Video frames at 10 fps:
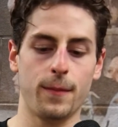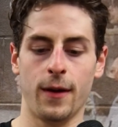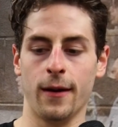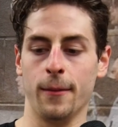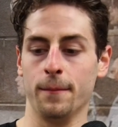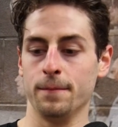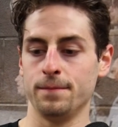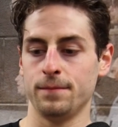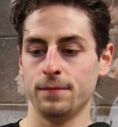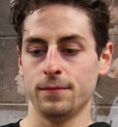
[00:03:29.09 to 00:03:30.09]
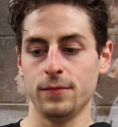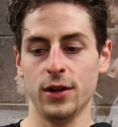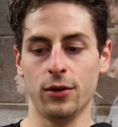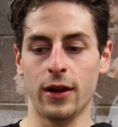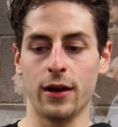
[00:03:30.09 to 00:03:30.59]
Um, you
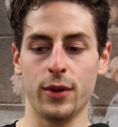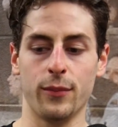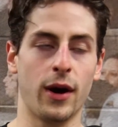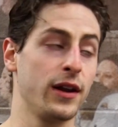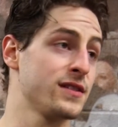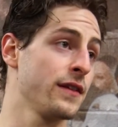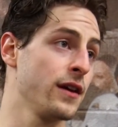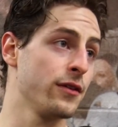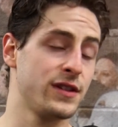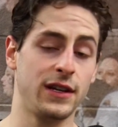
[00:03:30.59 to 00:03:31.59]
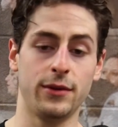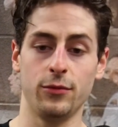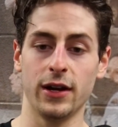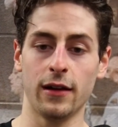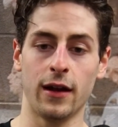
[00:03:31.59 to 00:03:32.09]
know a lot of big bodies on the other team, and
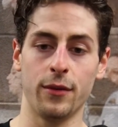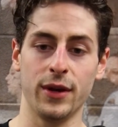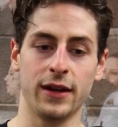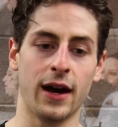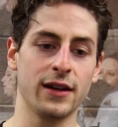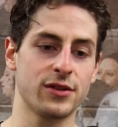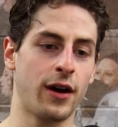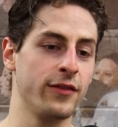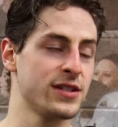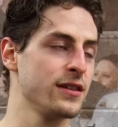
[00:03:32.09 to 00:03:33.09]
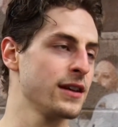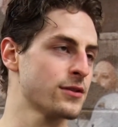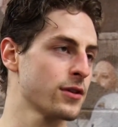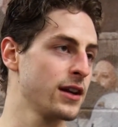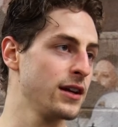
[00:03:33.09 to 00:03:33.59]
we got a lot of big guys. So obviously
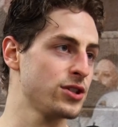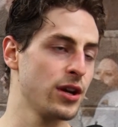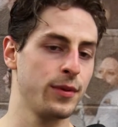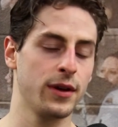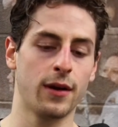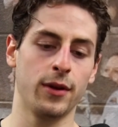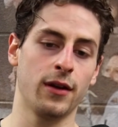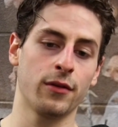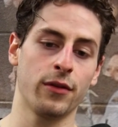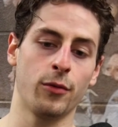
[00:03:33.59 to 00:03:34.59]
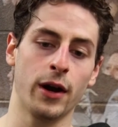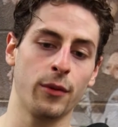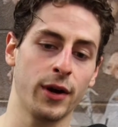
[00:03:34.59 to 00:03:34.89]
things are going to get chippy coming down to the wire.